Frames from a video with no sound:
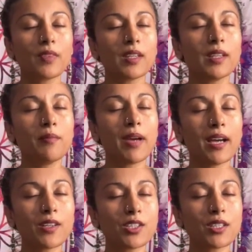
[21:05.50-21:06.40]

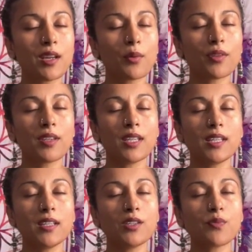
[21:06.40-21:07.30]
Imagine that with
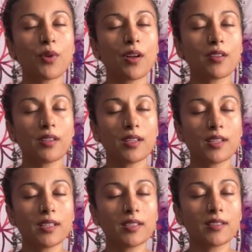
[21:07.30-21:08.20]
each breath
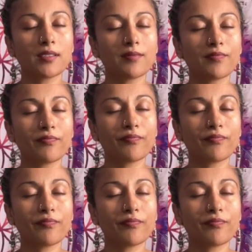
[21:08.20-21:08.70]
in,